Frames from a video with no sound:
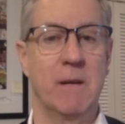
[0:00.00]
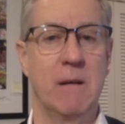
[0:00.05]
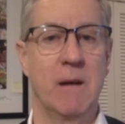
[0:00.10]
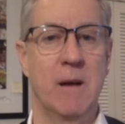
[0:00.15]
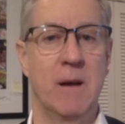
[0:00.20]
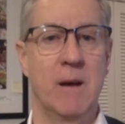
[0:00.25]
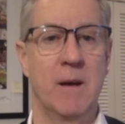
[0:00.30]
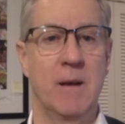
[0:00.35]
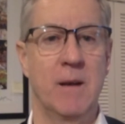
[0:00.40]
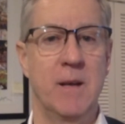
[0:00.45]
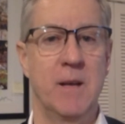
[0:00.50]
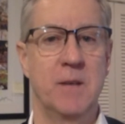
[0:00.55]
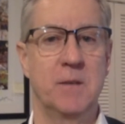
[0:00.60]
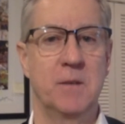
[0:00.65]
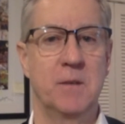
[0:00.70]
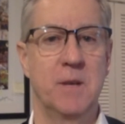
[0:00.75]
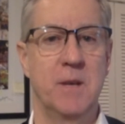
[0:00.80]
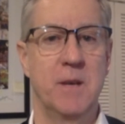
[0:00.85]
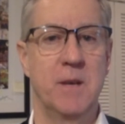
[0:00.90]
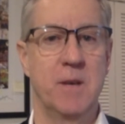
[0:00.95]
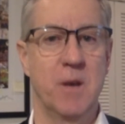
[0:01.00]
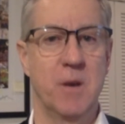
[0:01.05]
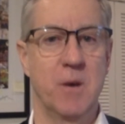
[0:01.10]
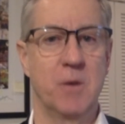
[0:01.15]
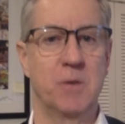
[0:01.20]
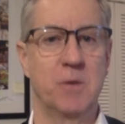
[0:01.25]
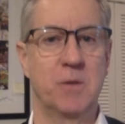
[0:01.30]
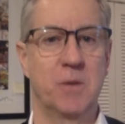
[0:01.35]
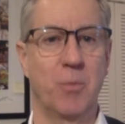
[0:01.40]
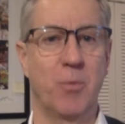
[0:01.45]
Uh, he
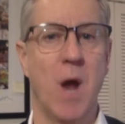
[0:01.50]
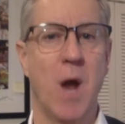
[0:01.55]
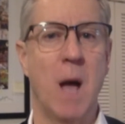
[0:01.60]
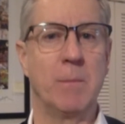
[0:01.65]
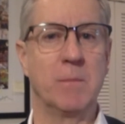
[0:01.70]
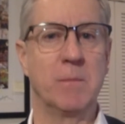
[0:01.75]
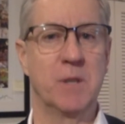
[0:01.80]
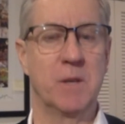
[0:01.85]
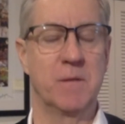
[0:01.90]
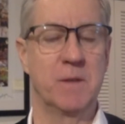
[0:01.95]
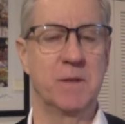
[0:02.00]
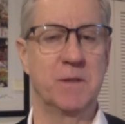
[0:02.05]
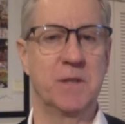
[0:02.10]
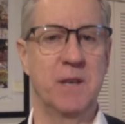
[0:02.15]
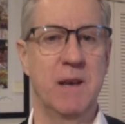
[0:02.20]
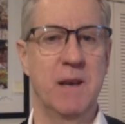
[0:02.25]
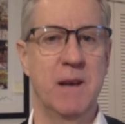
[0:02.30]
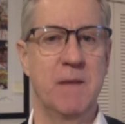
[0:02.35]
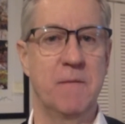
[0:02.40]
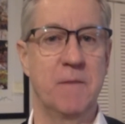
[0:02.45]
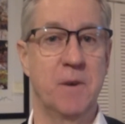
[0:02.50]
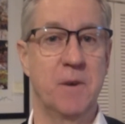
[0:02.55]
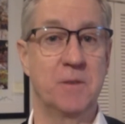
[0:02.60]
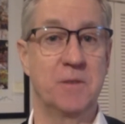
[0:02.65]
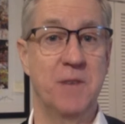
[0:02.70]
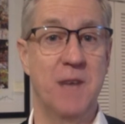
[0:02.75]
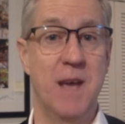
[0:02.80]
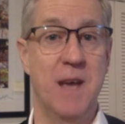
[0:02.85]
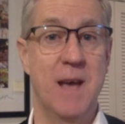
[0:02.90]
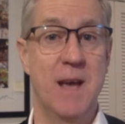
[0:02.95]
knows the problems of the city
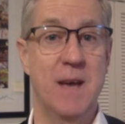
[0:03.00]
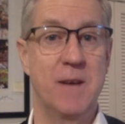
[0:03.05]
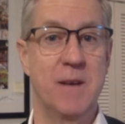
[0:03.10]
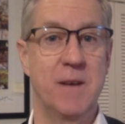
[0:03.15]
firsthand.